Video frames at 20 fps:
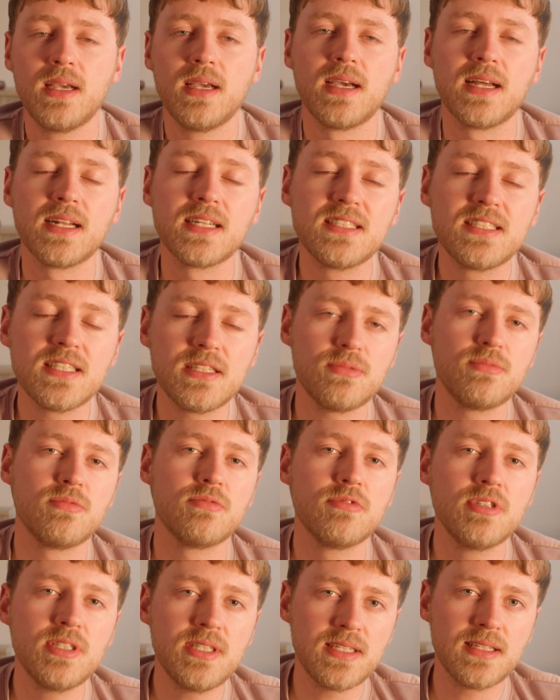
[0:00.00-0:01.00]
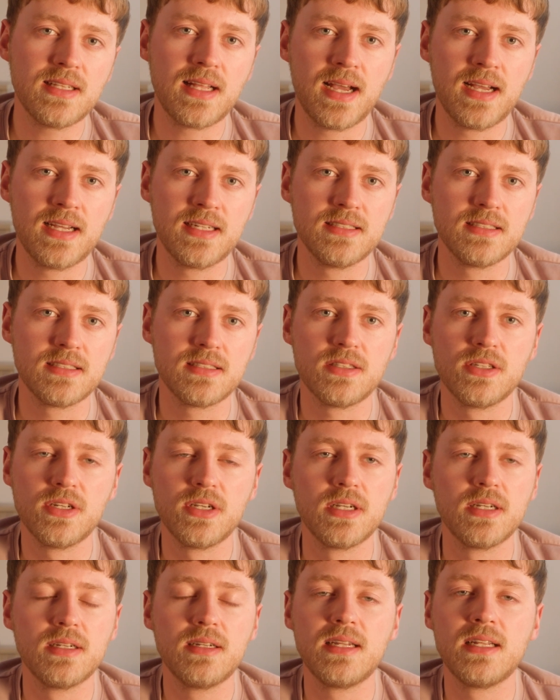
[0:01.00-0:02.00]
And I didn't realize
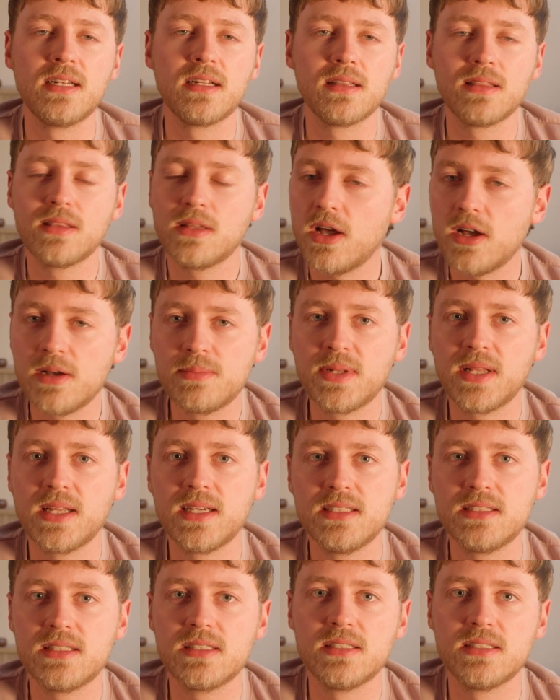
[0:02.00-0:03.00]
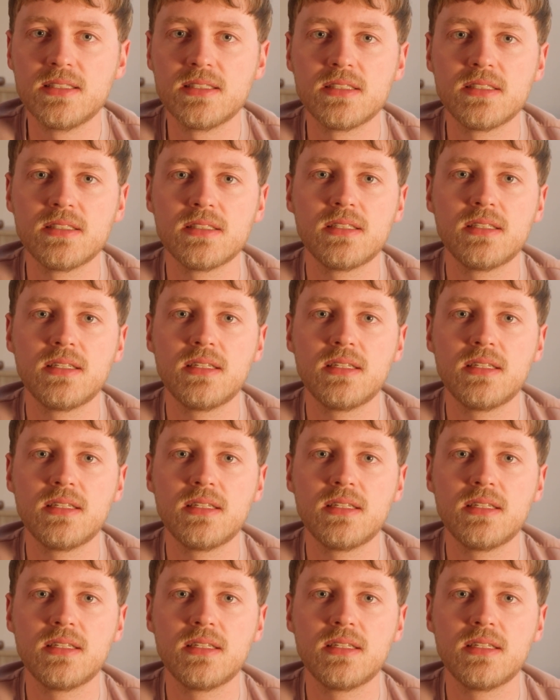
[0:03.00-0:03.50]
that in a lot of places,